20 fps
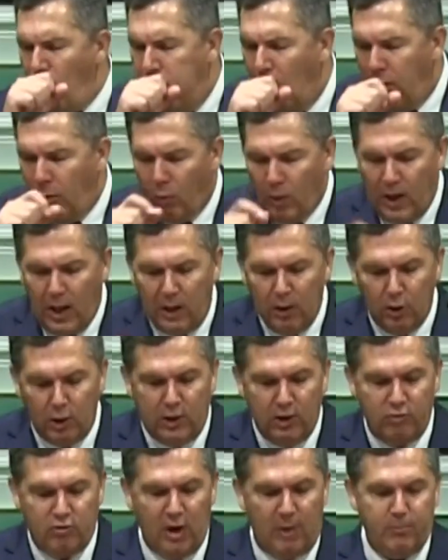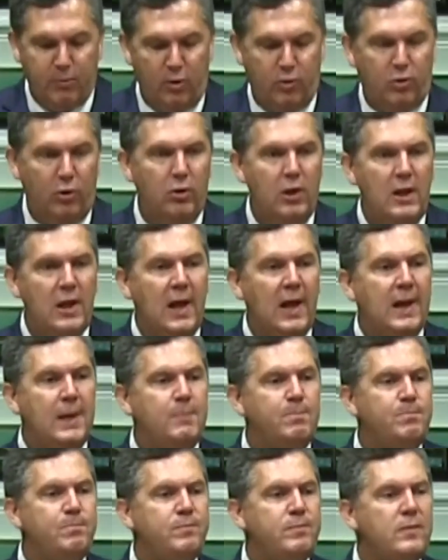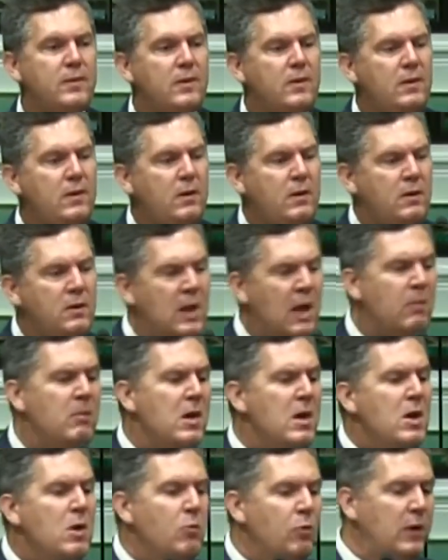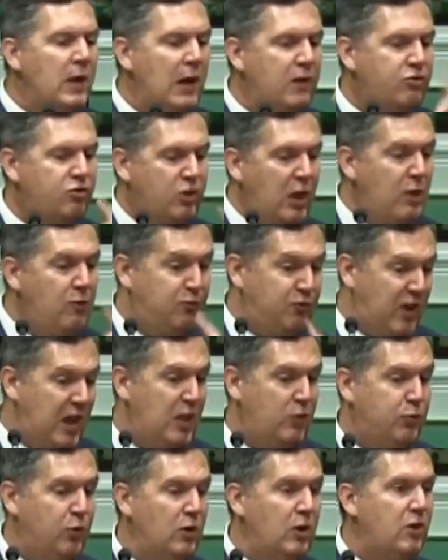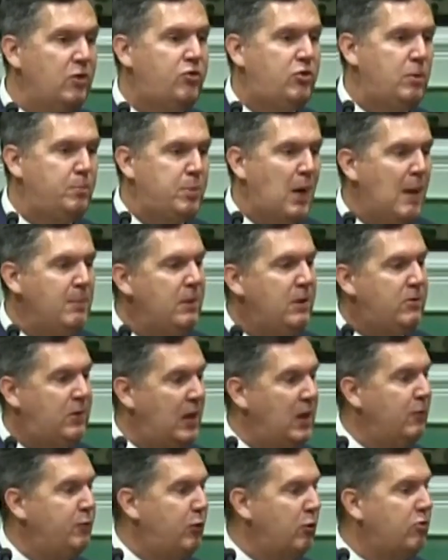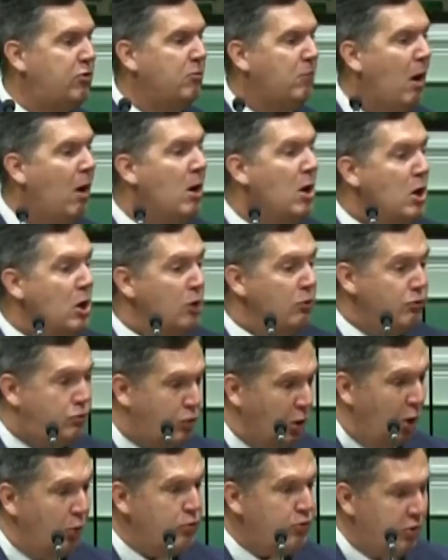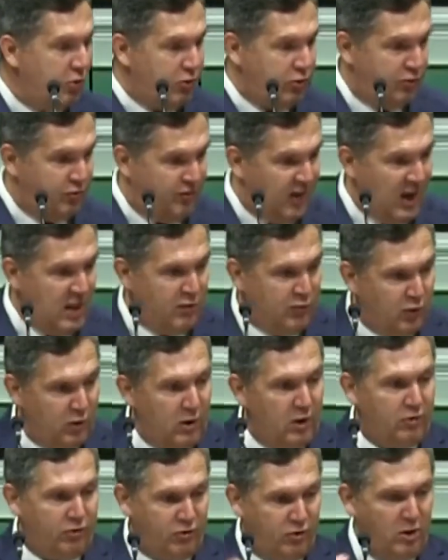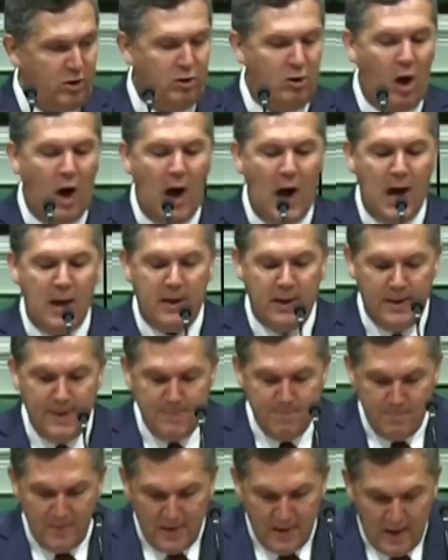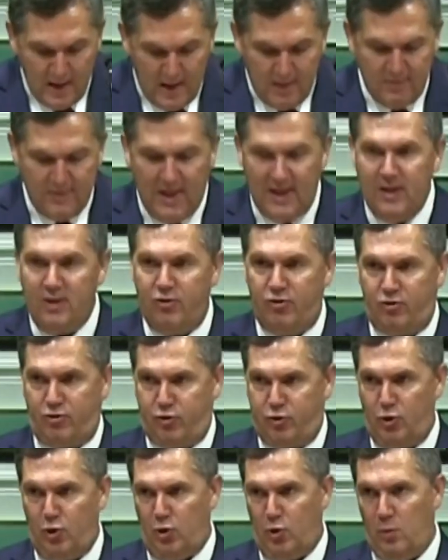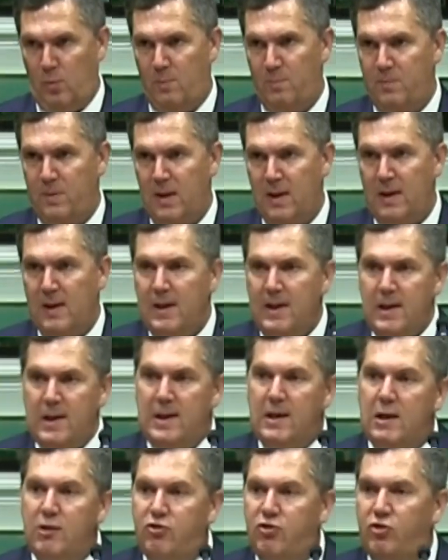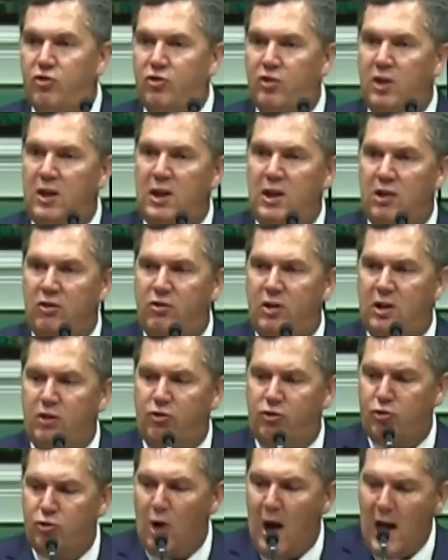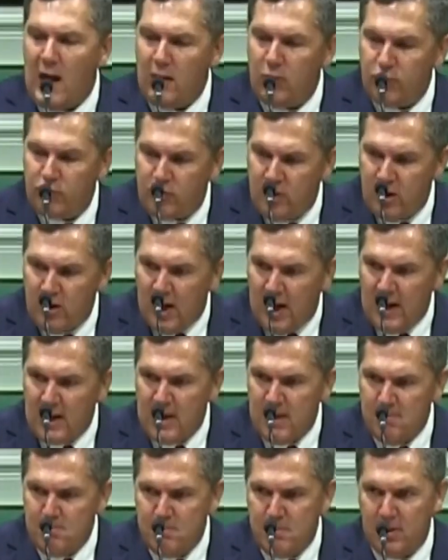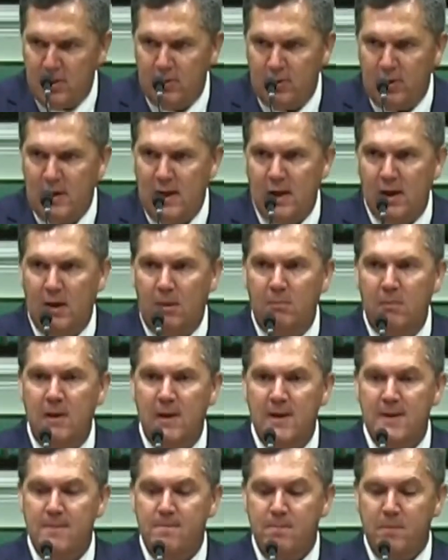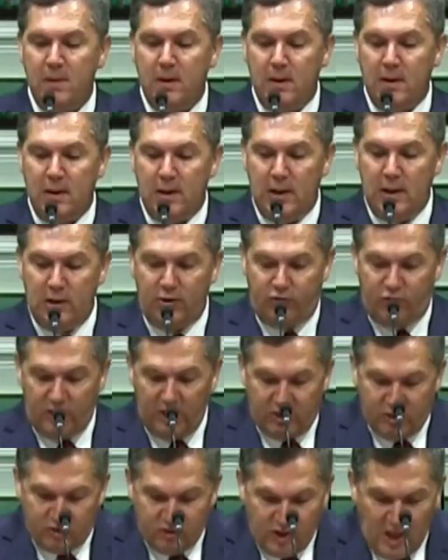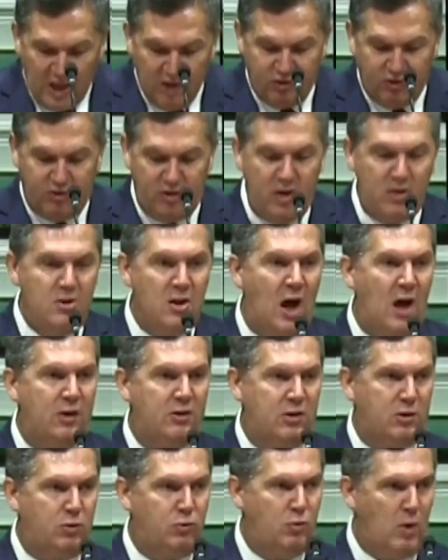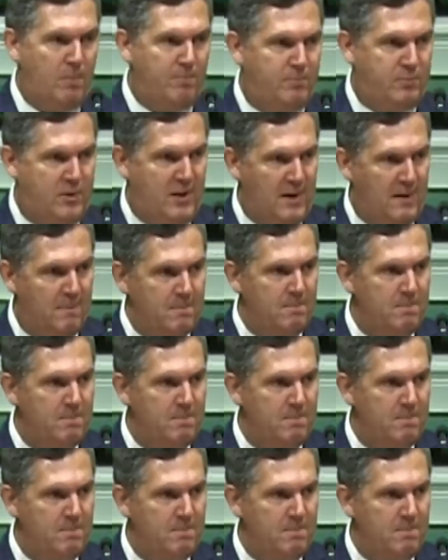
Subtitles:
when I look at chapter 39. Now, when I say faithfulness, you're probably thinking, first of all, Joseph's faithfulness to God, and that is true. His trials did not embitter him. His success did not corrupt him.